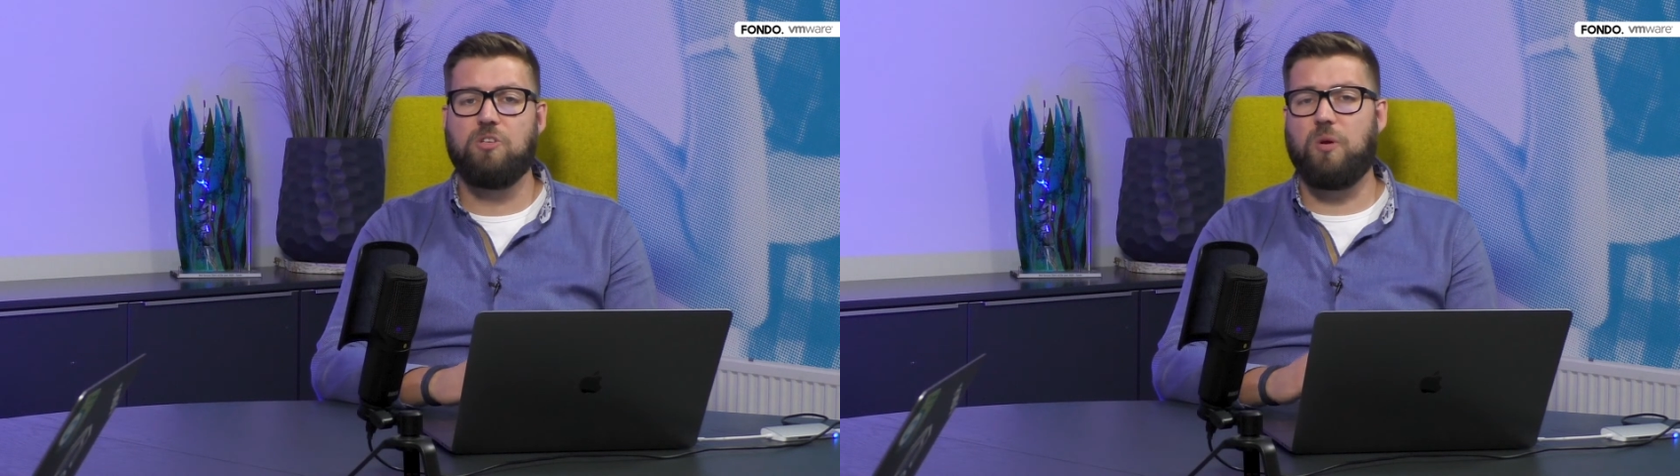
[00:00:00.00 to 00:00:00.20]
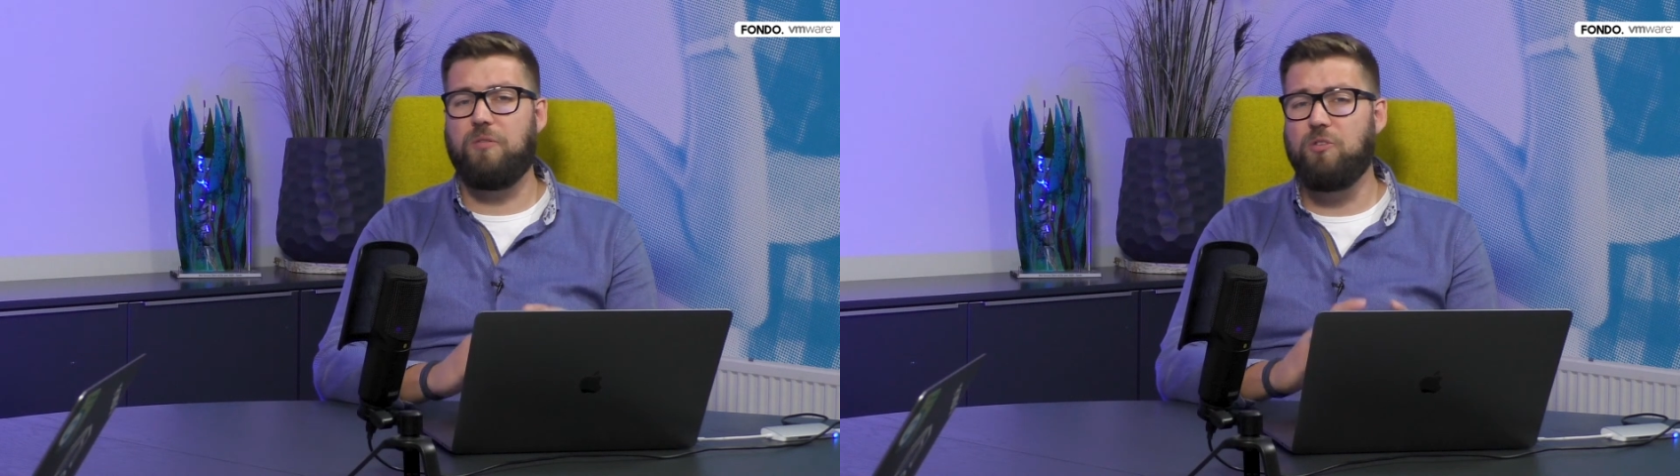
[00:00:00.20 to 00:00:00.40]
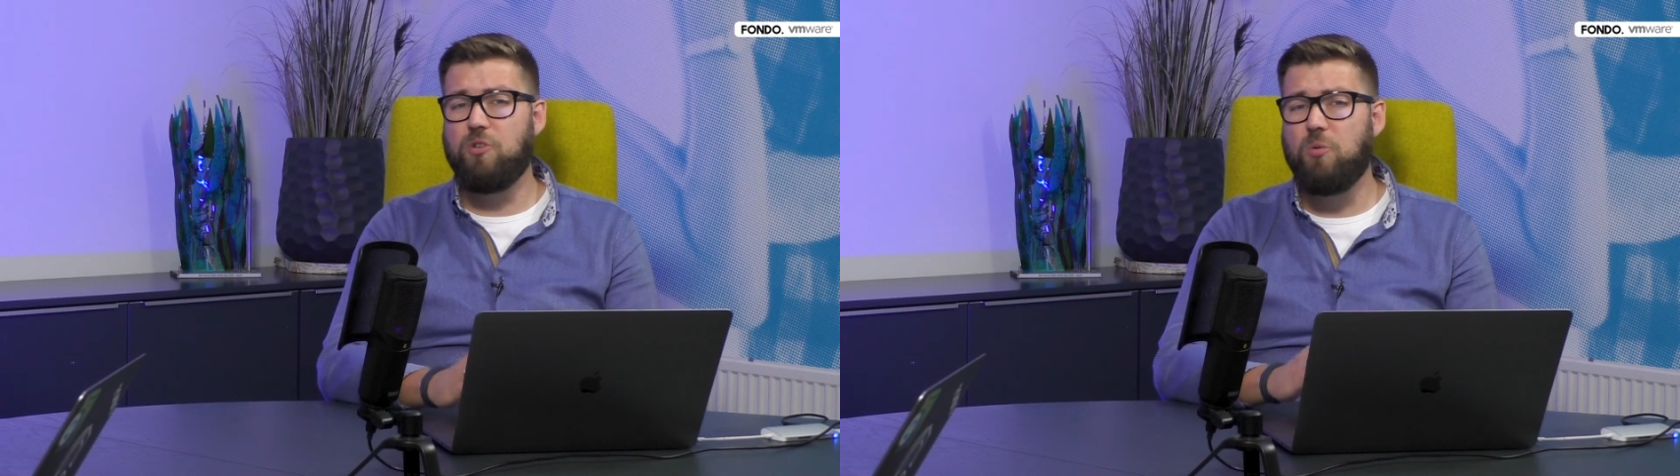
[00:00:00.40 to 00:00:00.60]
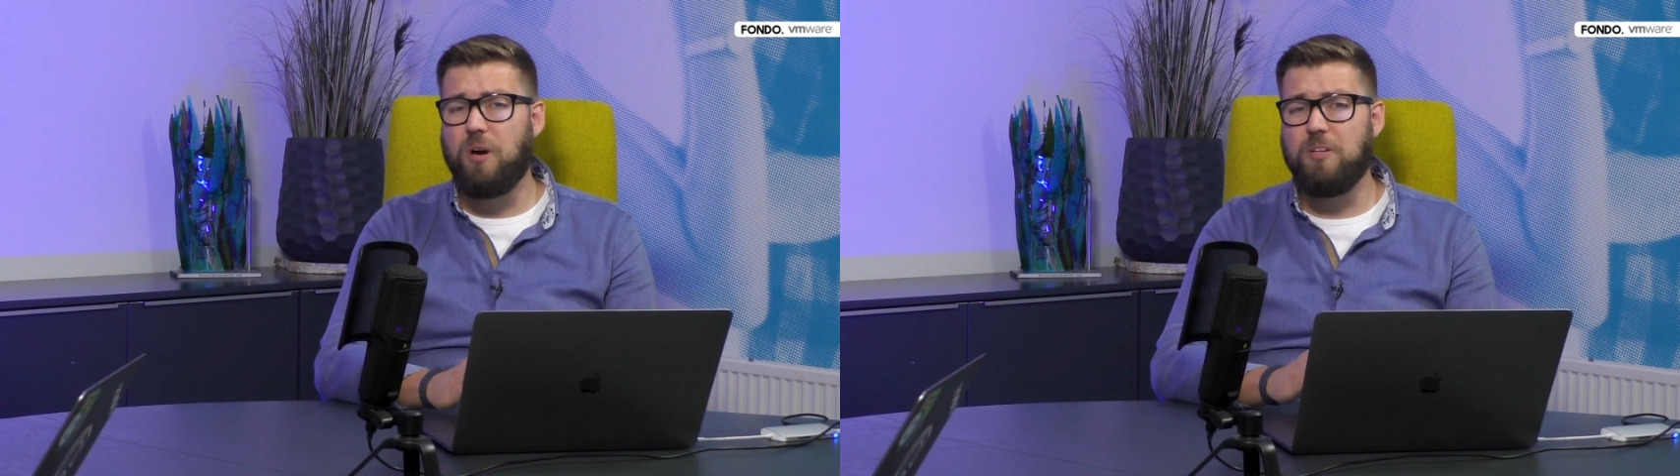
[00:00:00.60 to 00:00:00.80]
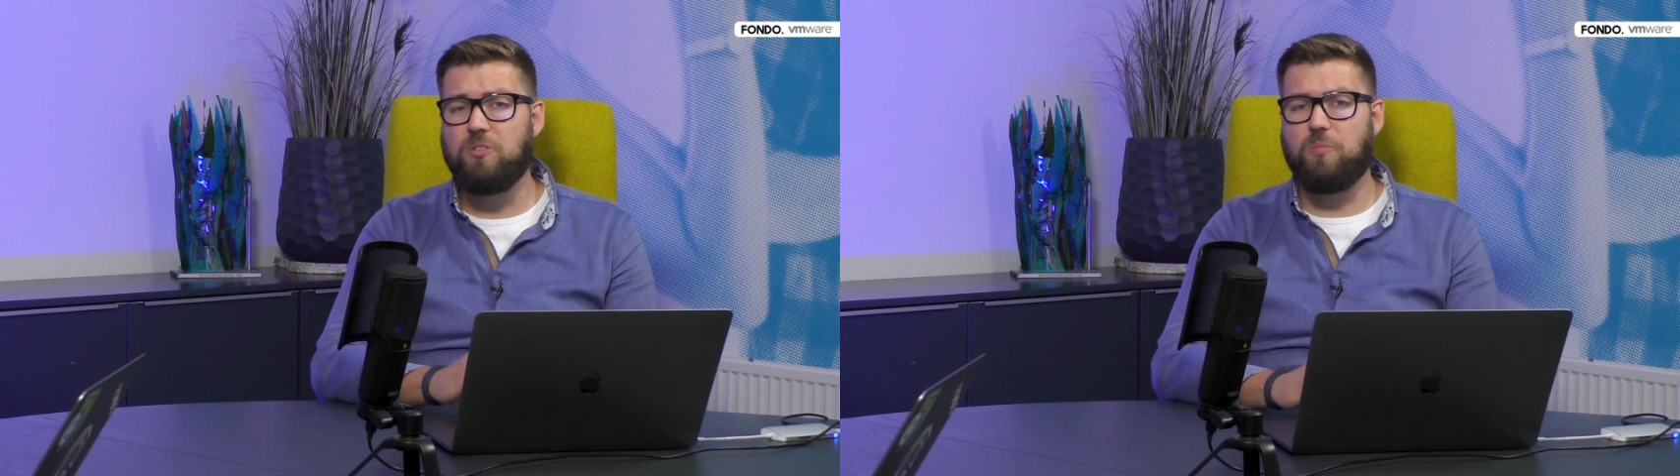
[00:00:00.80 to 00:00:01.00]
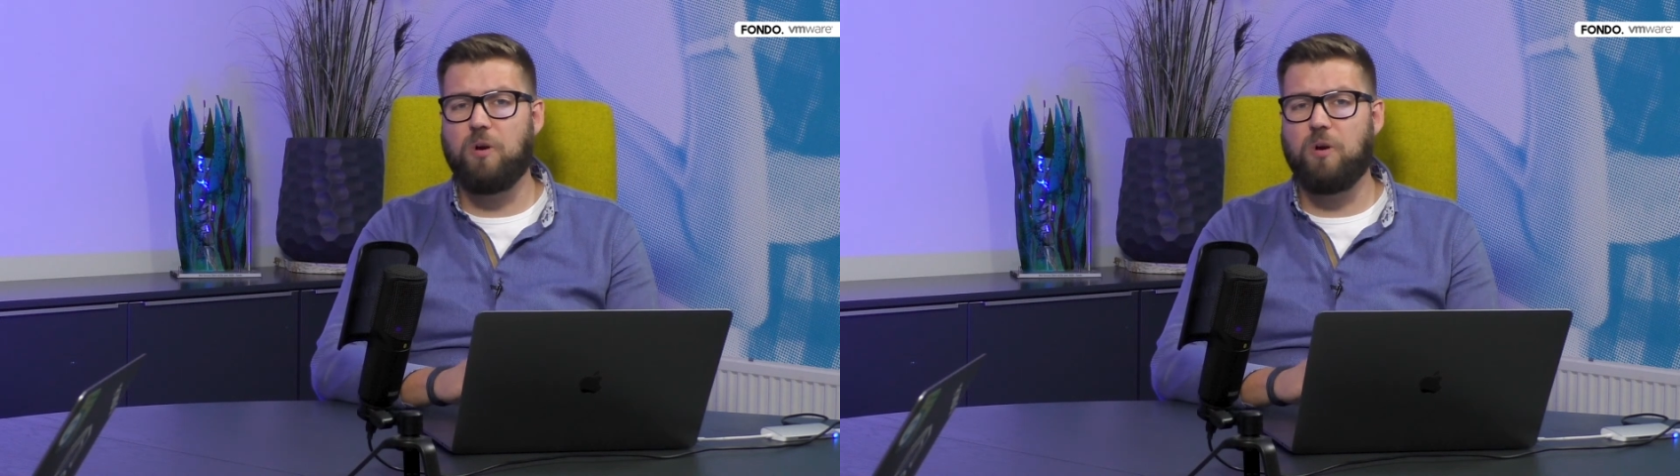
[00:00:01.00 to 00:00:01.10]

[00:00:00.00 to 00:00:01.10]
So if you do run into